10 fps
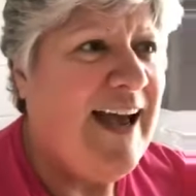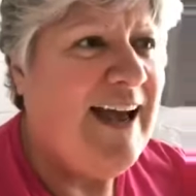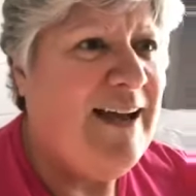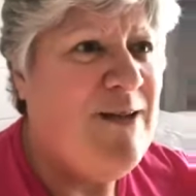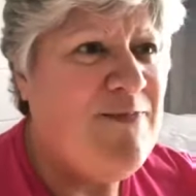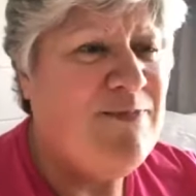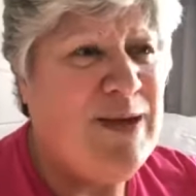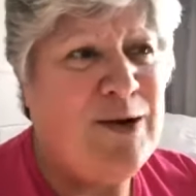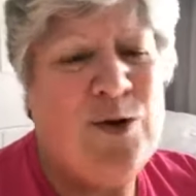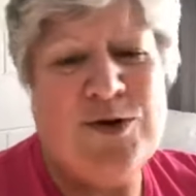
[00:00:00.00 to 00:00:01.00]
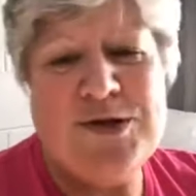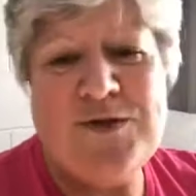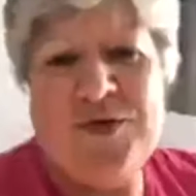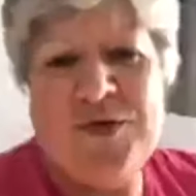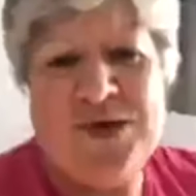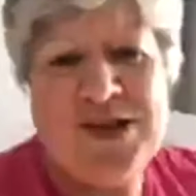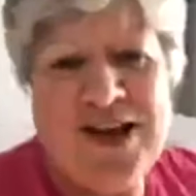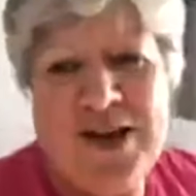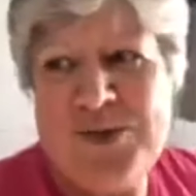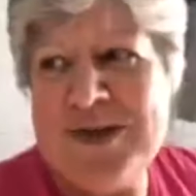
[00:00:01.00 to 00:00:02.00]
But gorgeous view. The
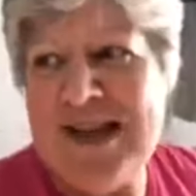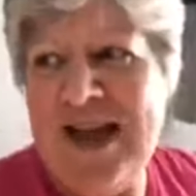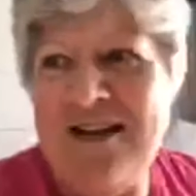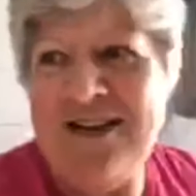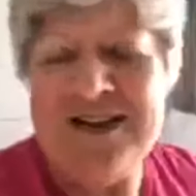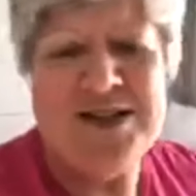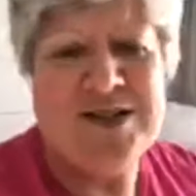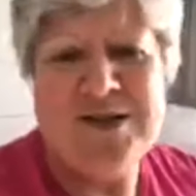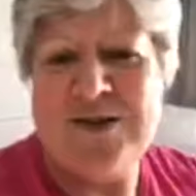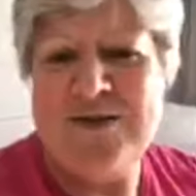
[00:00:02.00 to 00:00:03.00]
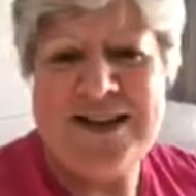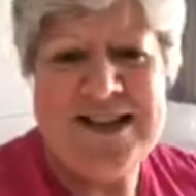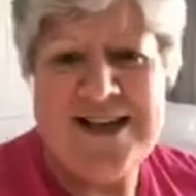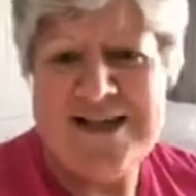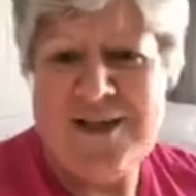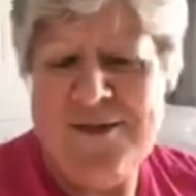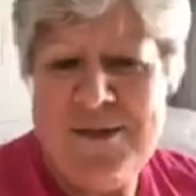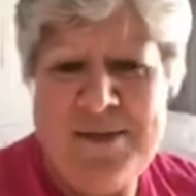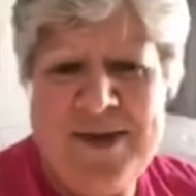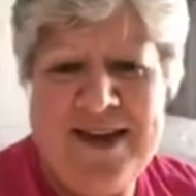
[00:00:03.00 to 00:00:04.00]
tide was out and it just looked fantastic from
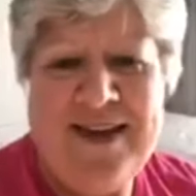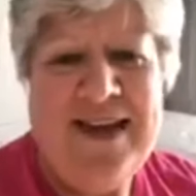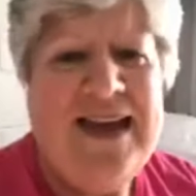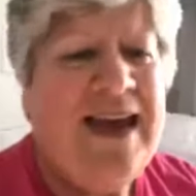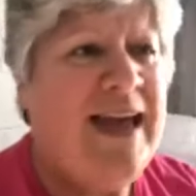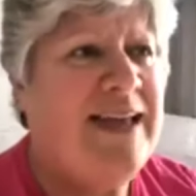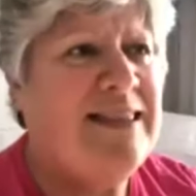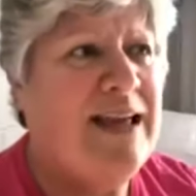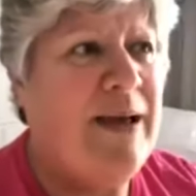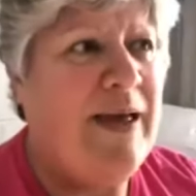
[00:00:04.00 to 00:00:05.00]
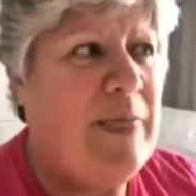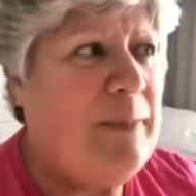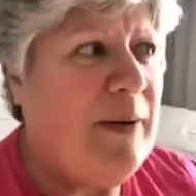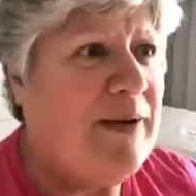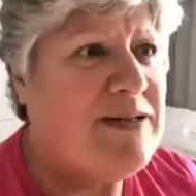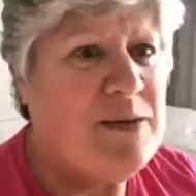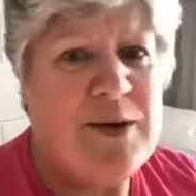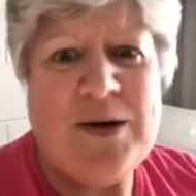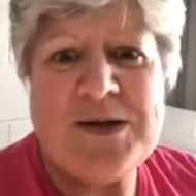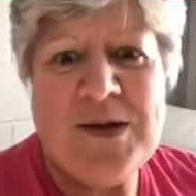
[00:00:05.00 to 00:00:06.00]
up there at the park. So we
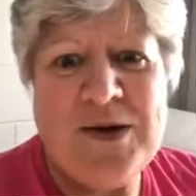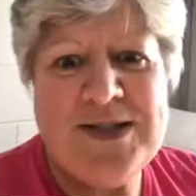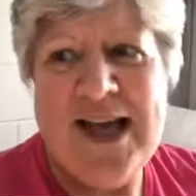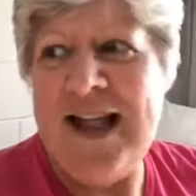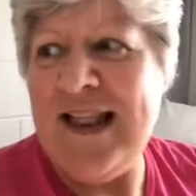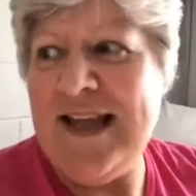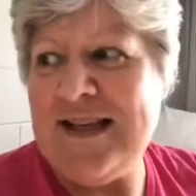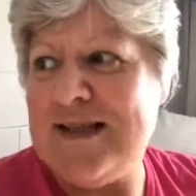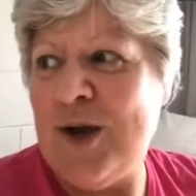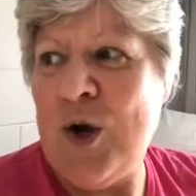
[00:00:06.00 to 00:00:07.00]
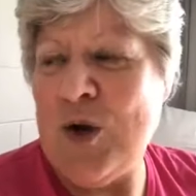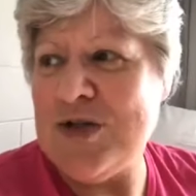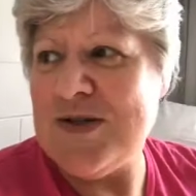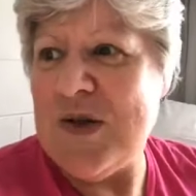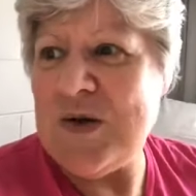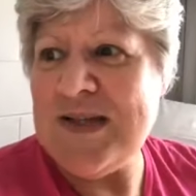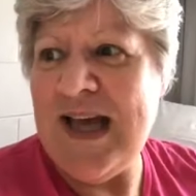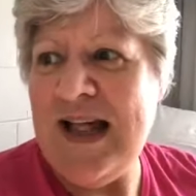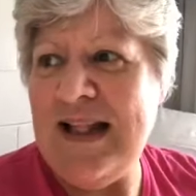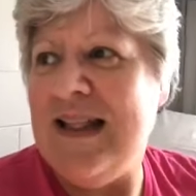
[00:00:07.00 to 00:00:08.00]
got to the hotel, and it's a gorgeous
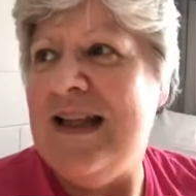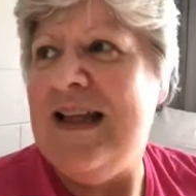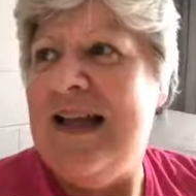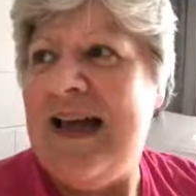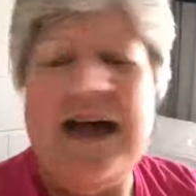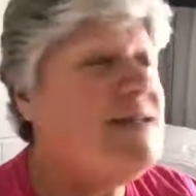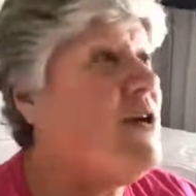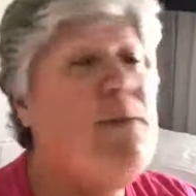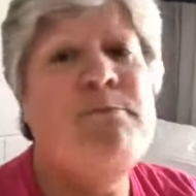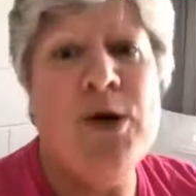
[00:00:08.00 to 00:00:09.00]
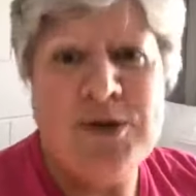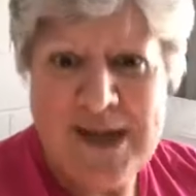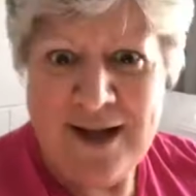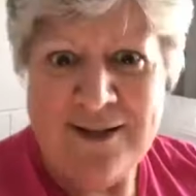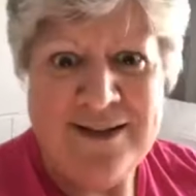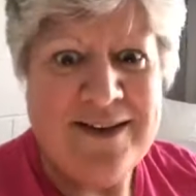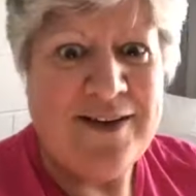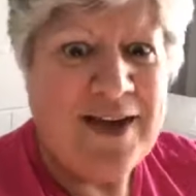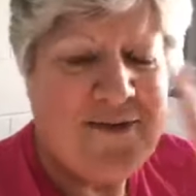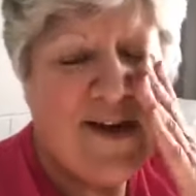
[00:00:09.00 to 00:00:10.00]
hotel. Motel.
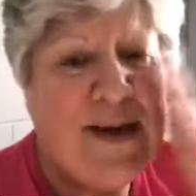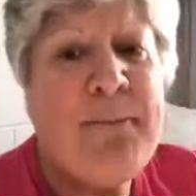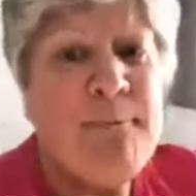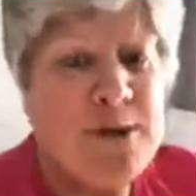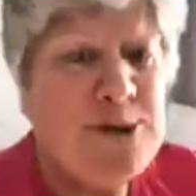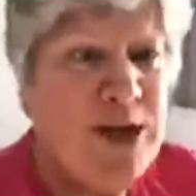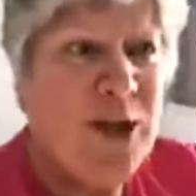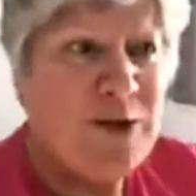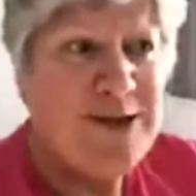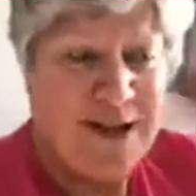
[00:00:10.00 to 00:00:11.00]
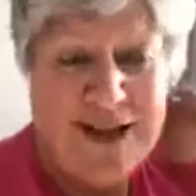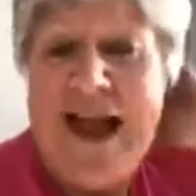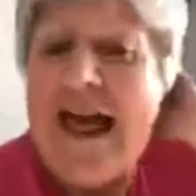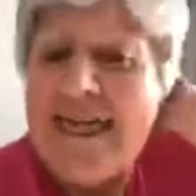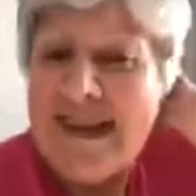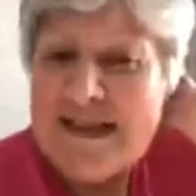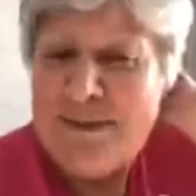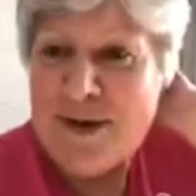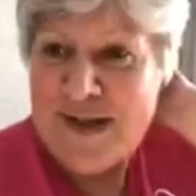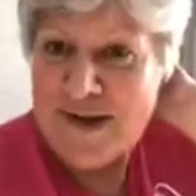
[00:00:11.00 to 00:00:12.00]
I keep forgetting. Motel, hotel. These are
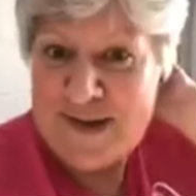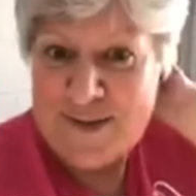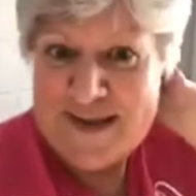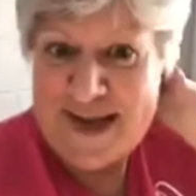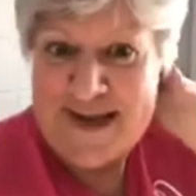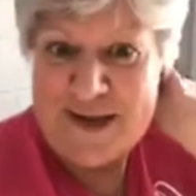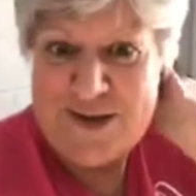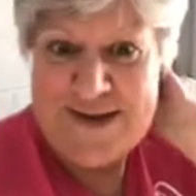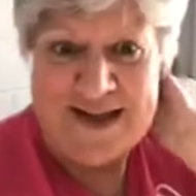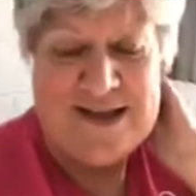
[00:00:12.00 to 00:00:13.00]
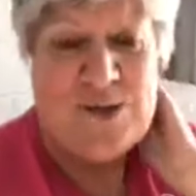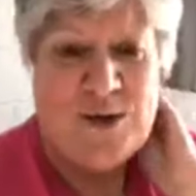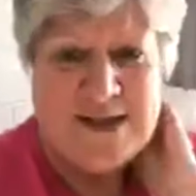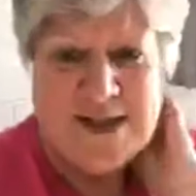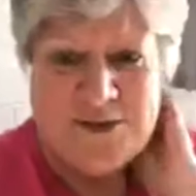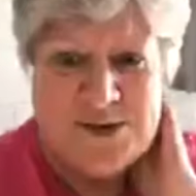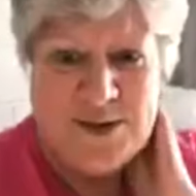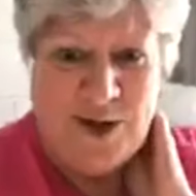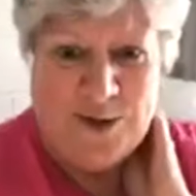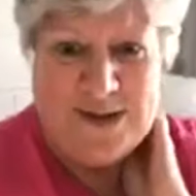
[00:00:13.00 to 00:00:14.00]
motels that we're staying in New Zealand. So what's the difference
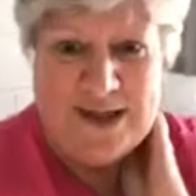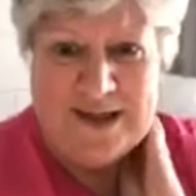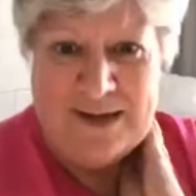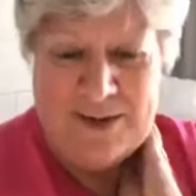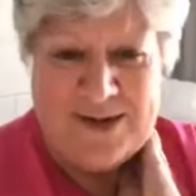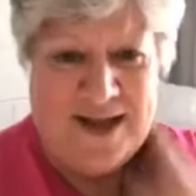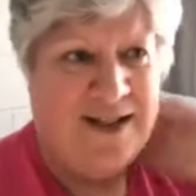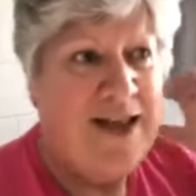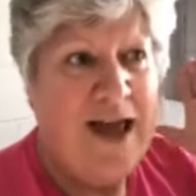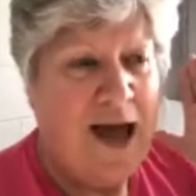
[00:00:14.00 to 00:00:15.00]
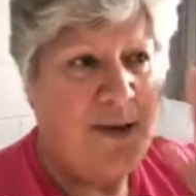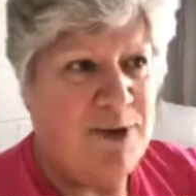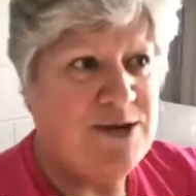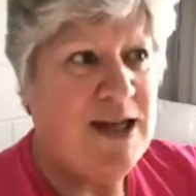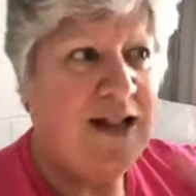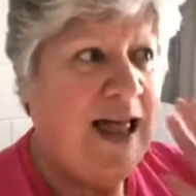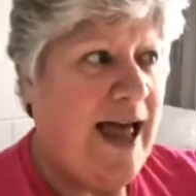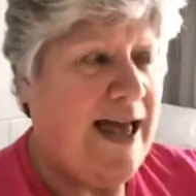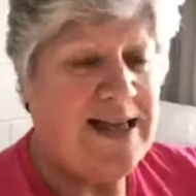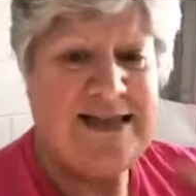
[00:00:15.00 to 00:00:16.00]
between a hotel and a motel? A motel
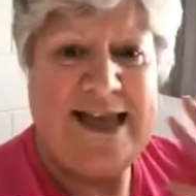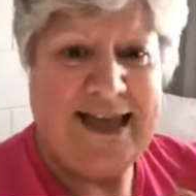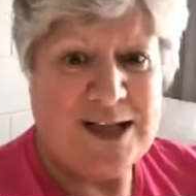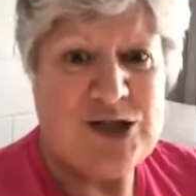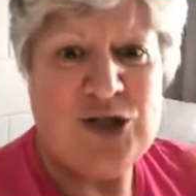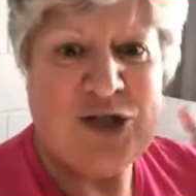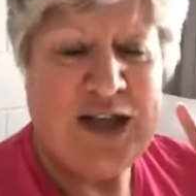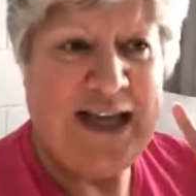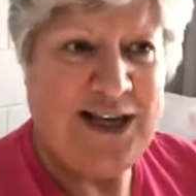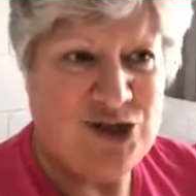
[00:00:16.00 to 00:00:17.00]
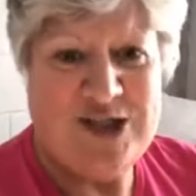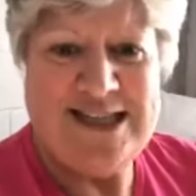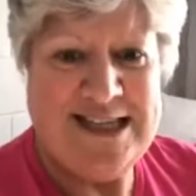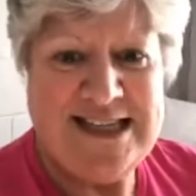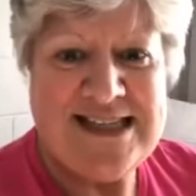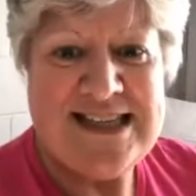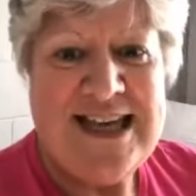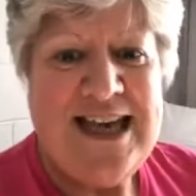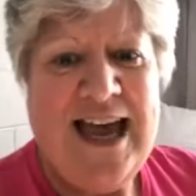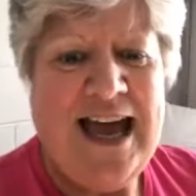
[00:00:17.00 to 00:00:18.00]
has external entrances. is.
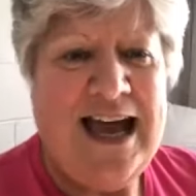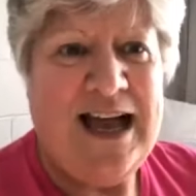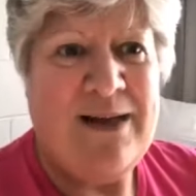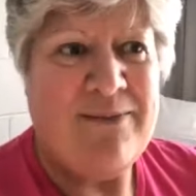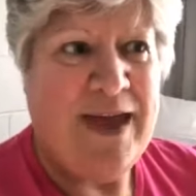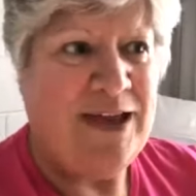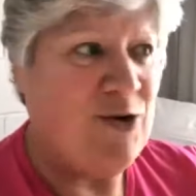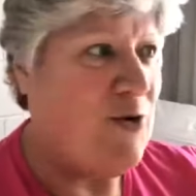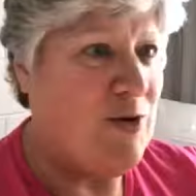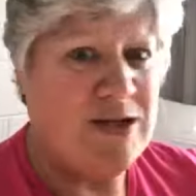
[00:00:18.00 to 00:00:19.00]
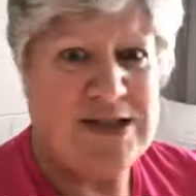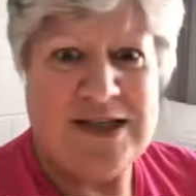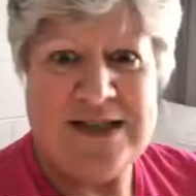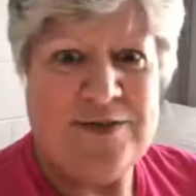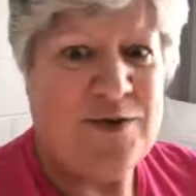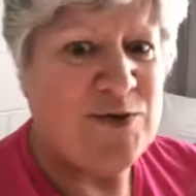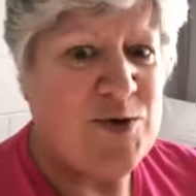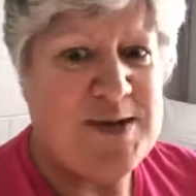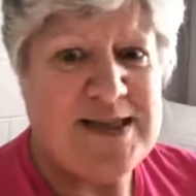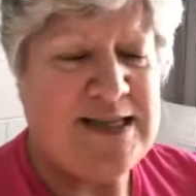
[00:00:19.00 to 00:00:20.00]
And you're all into different
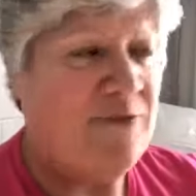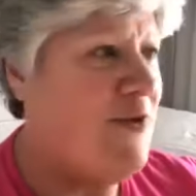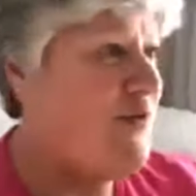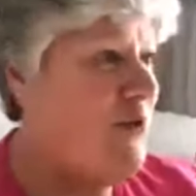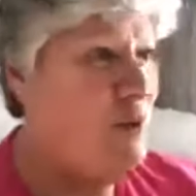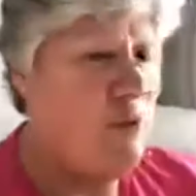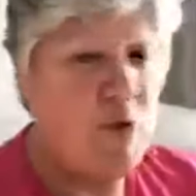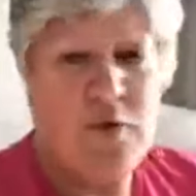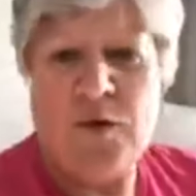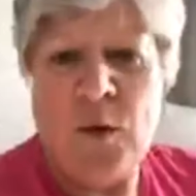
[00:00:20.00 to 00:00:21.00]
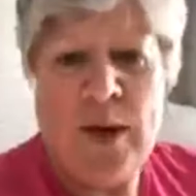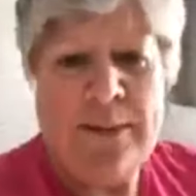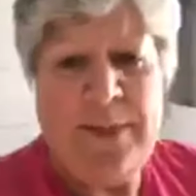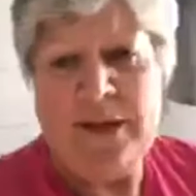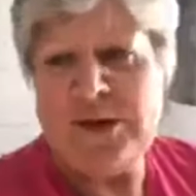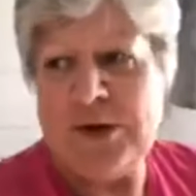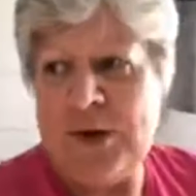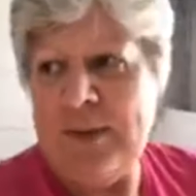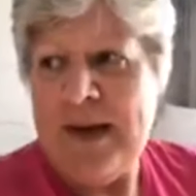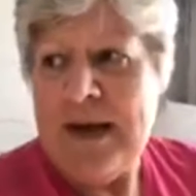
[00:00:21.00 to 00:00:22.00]
rooms and stuff. We've got a beautiful one
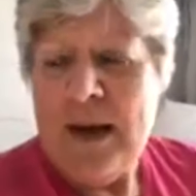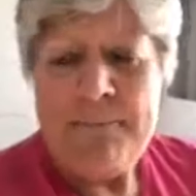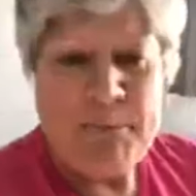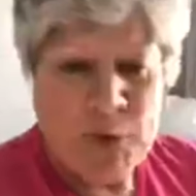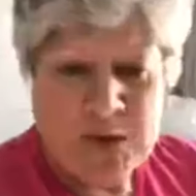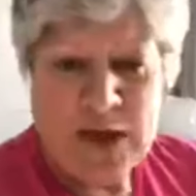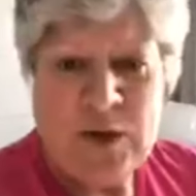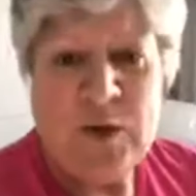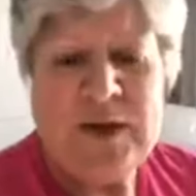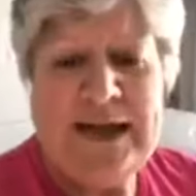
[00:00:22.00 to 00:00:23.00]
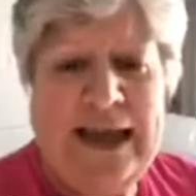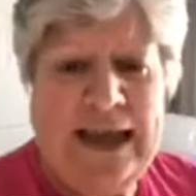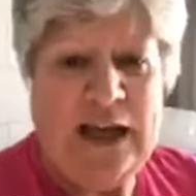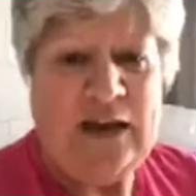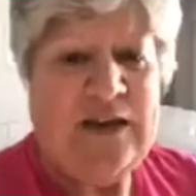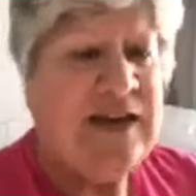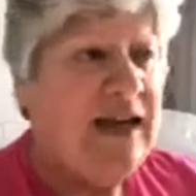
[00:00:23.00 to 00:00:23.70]
bedroom motel unit here.